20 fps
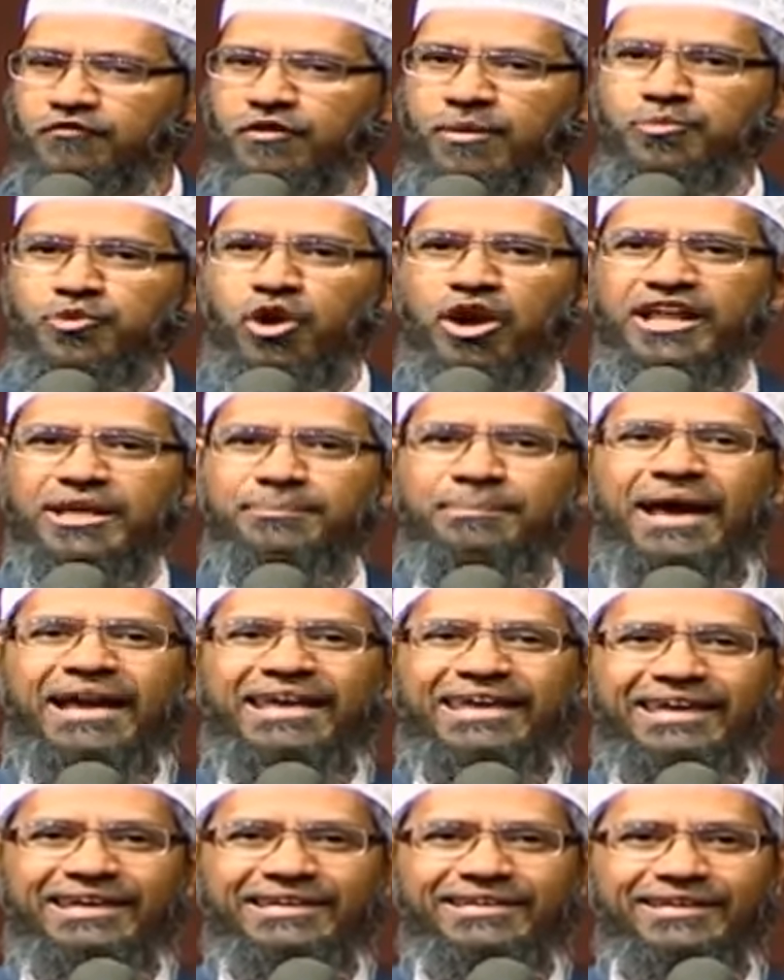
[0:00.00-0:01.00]
from chronic
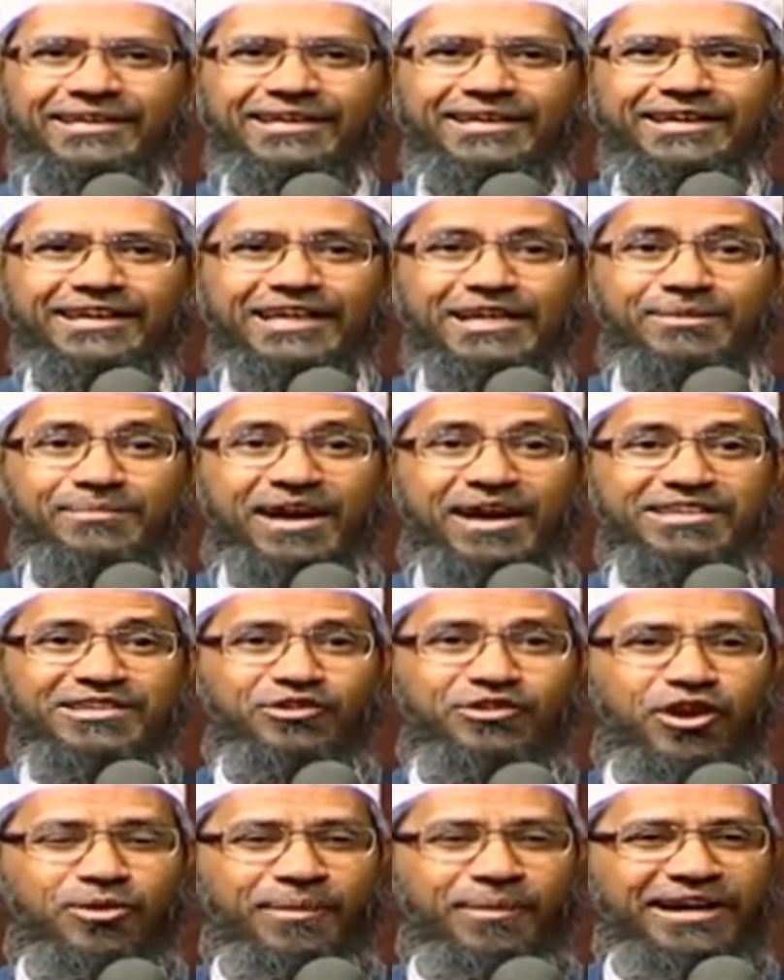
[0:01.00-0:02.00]
backache.
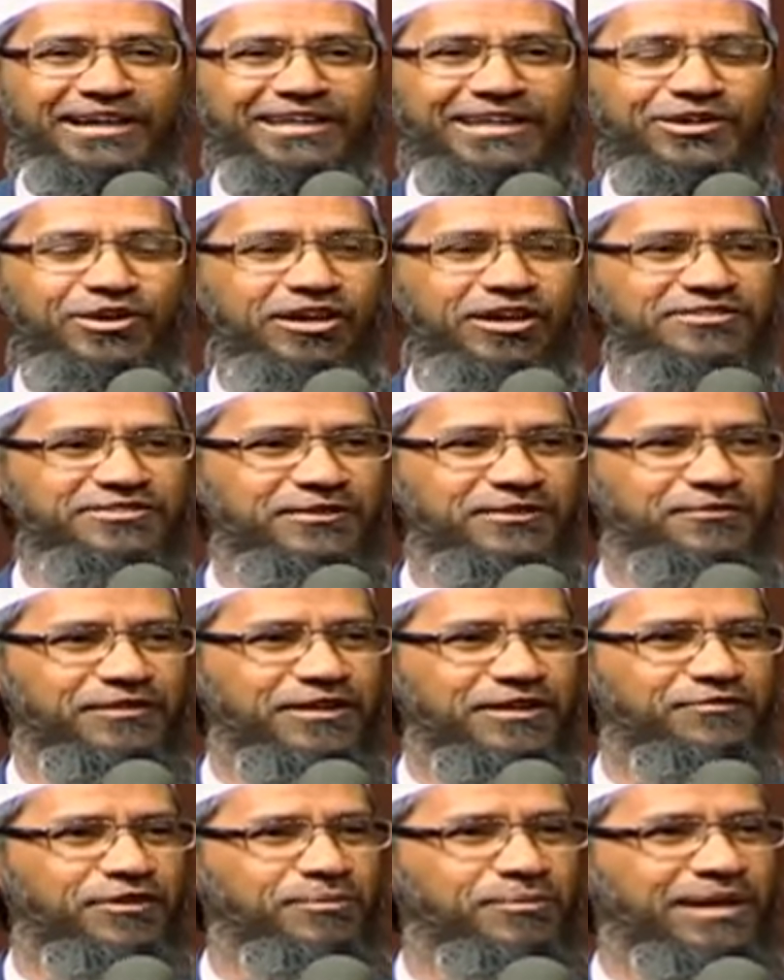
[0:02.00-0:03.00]
Imagine Almighty God
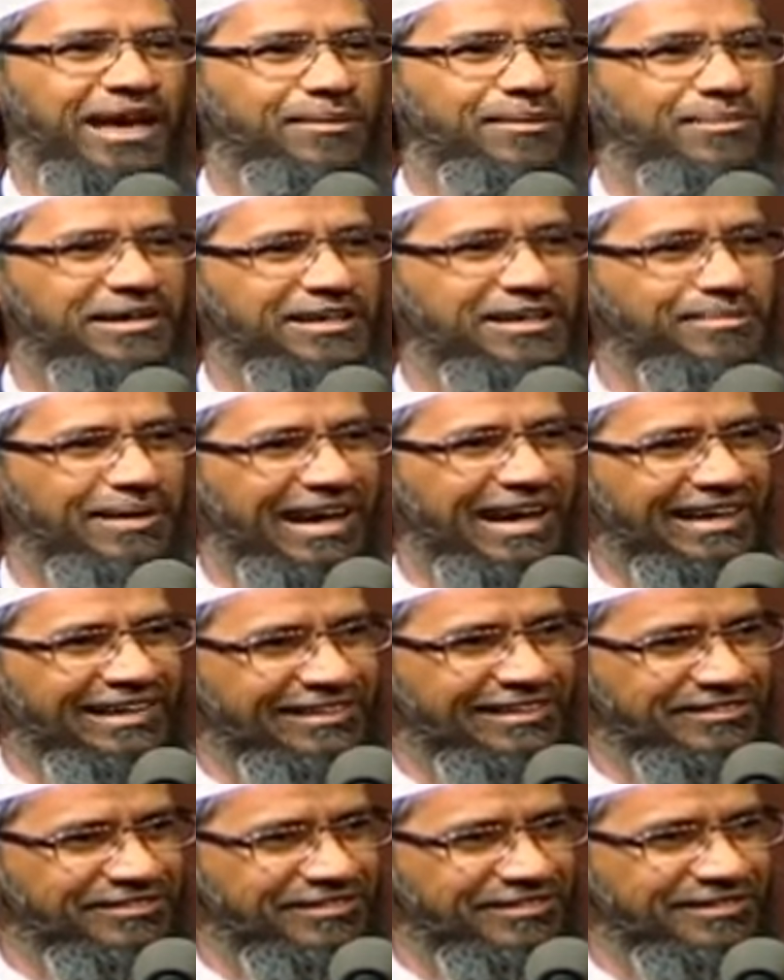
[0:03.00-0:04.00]
suffering from diabetes
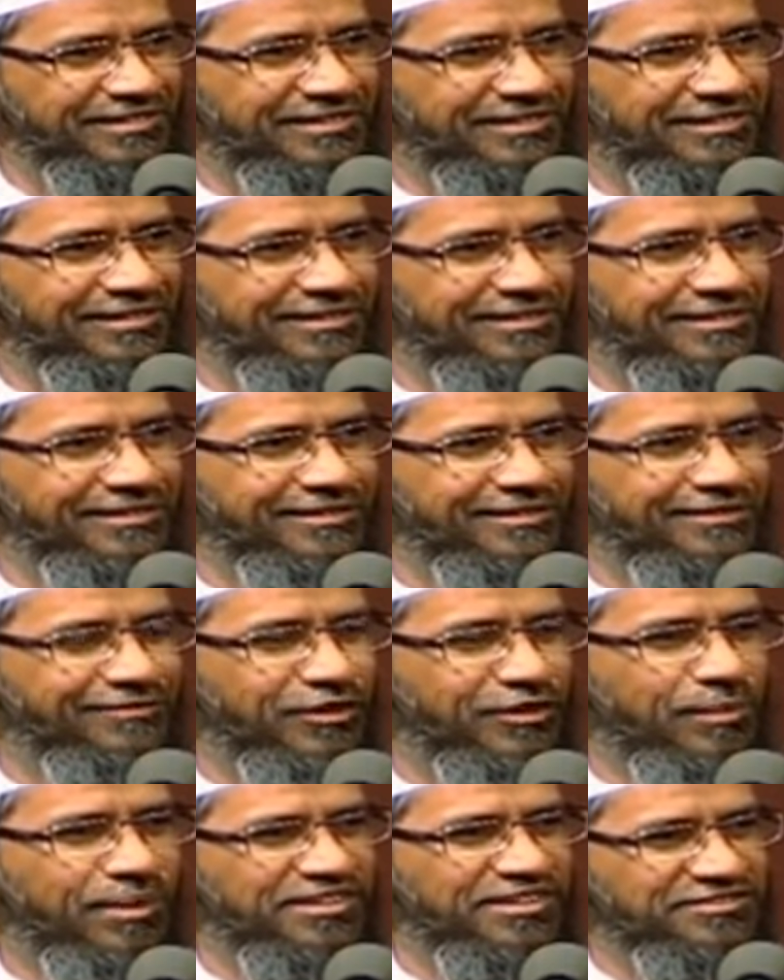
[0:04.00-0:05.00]
mellitus,
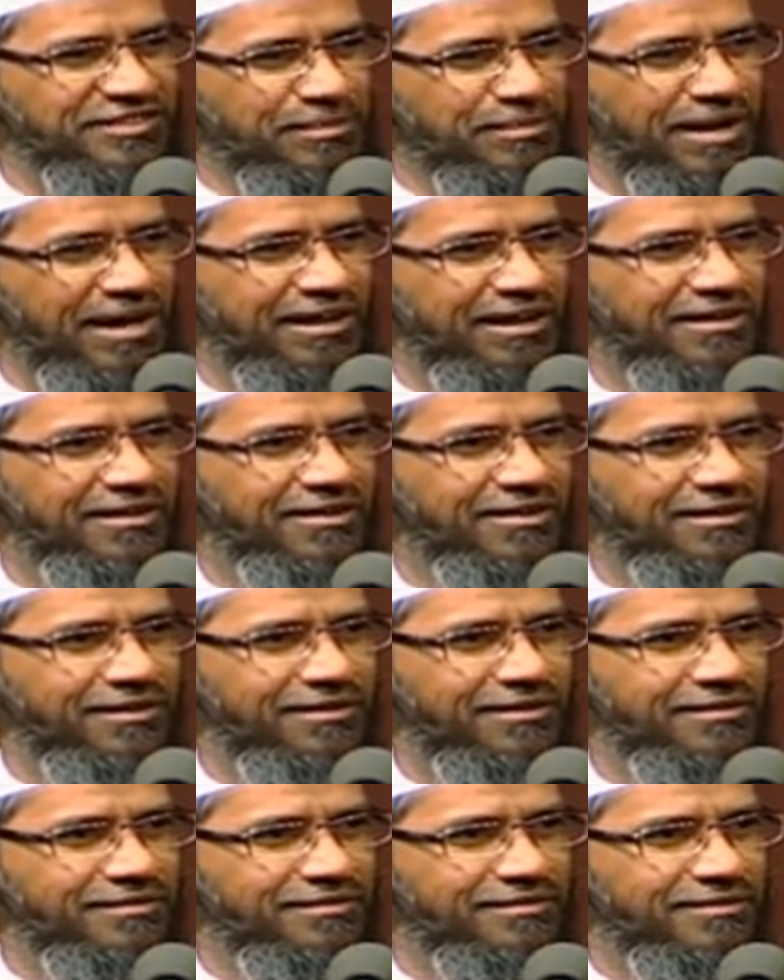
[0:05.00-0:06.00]
from asthma,